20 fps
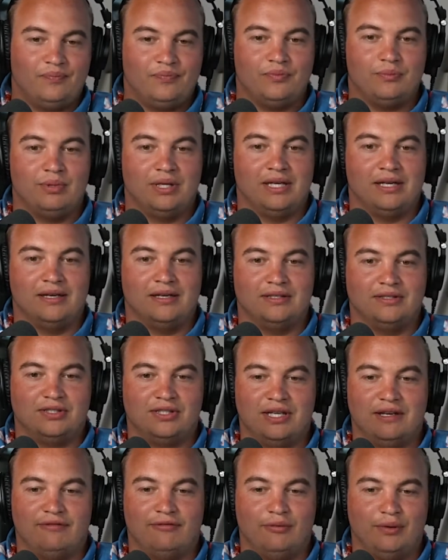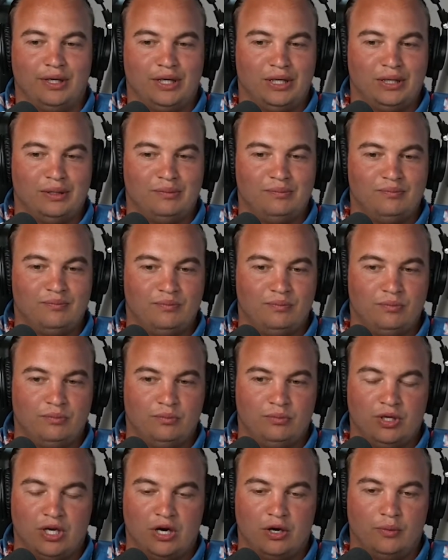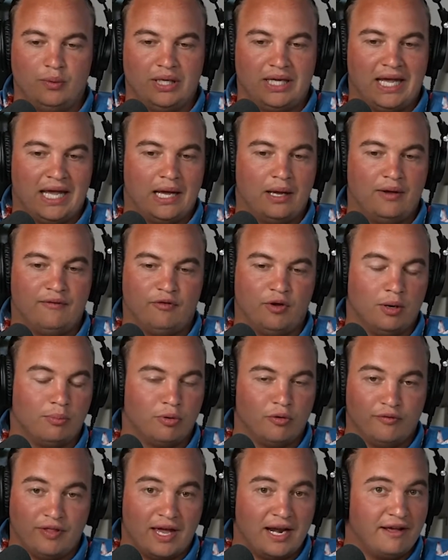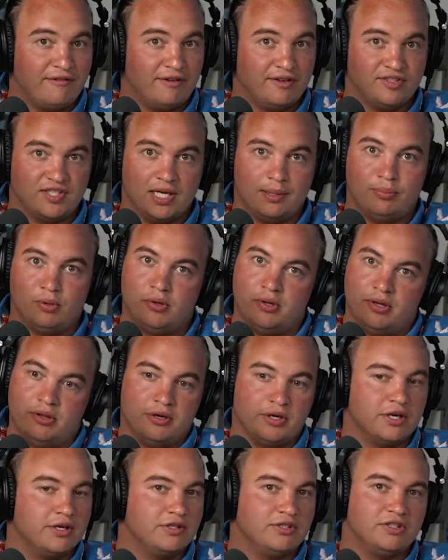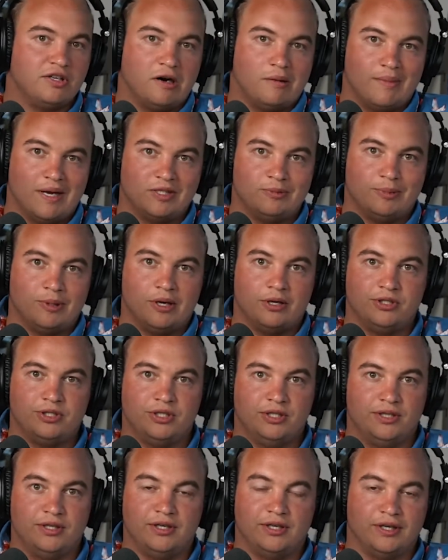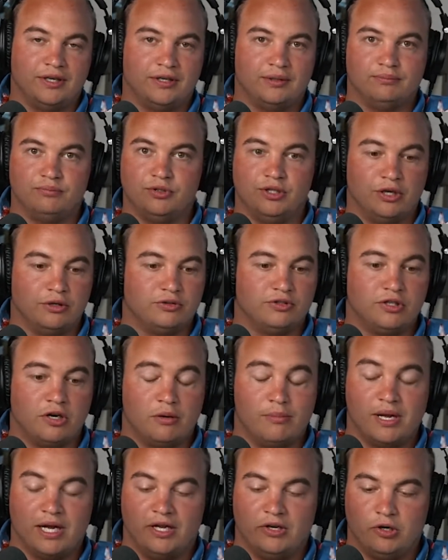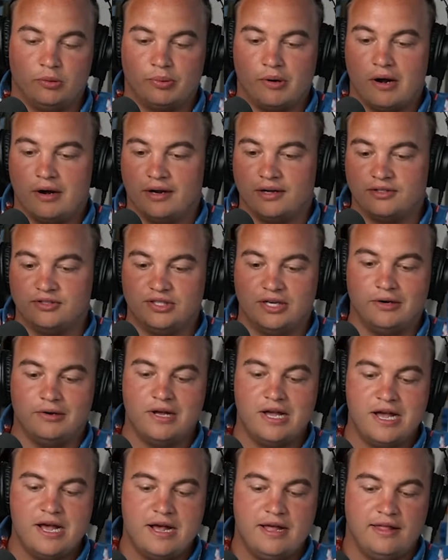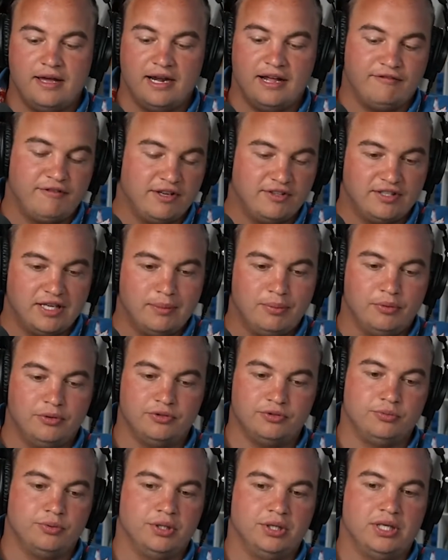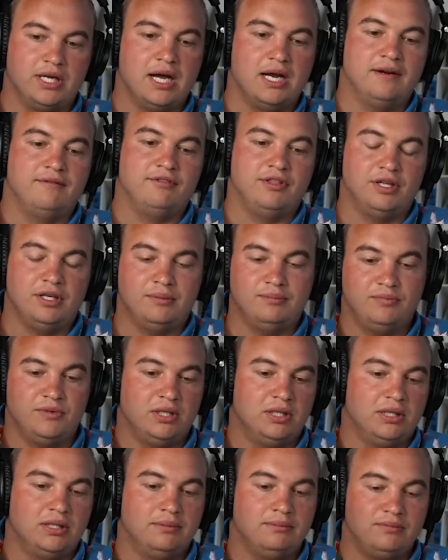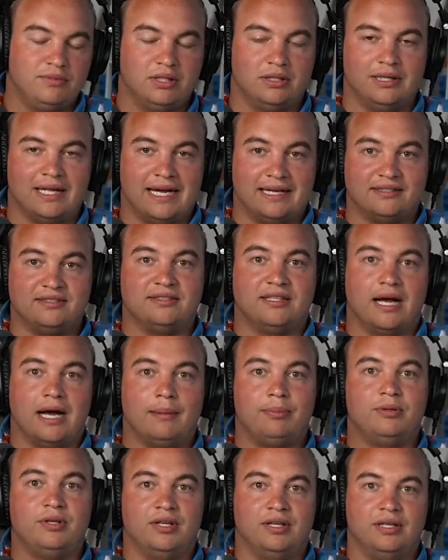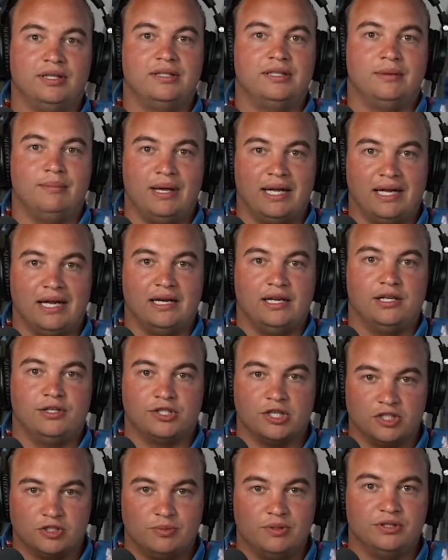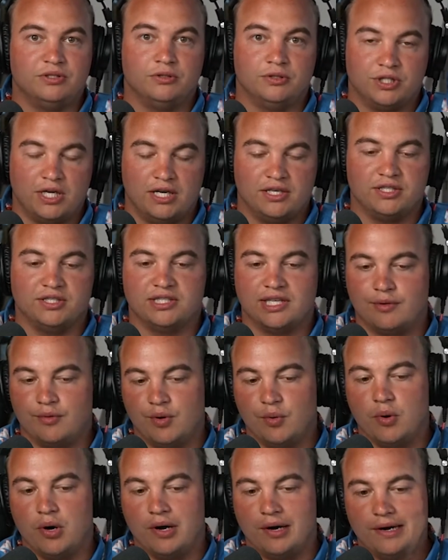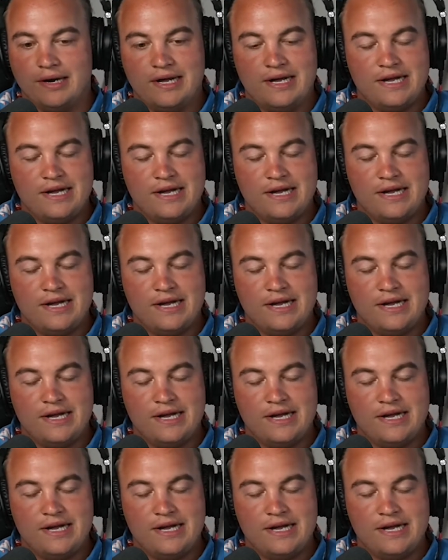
Because if we approve that FA sample, then they're going to start mass production and they're going to, start making your product. So that FA sample is really kind of the last stop to make any adjustments or changes that we want.